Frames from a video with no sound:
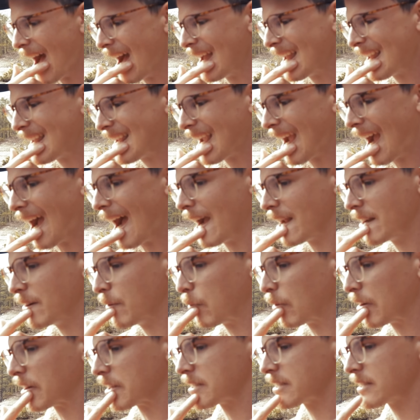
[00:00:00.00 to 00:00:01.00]
I kind
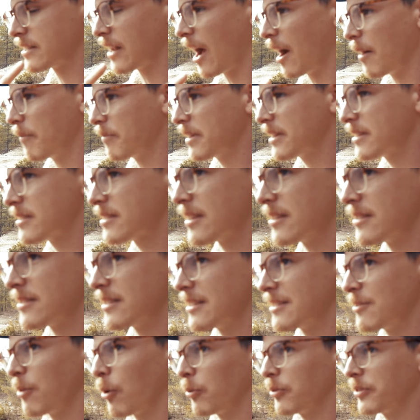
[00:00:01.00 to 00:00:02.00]
of want to stop this, because
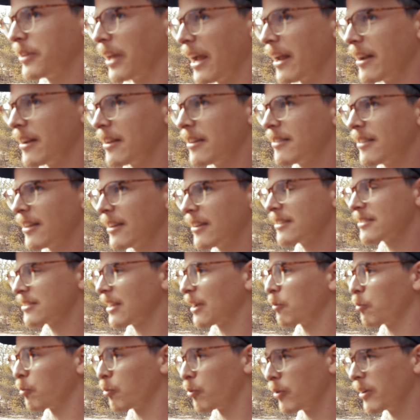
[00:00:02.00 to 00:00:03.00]
this whole Dani thing is
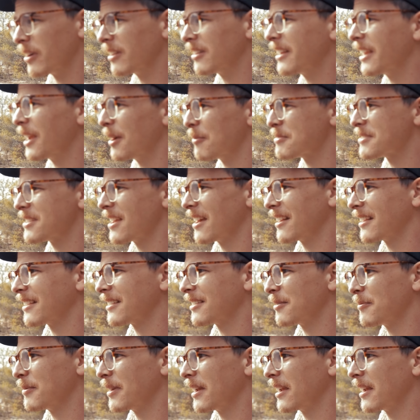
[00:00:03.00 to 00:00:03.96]
like really upsetting to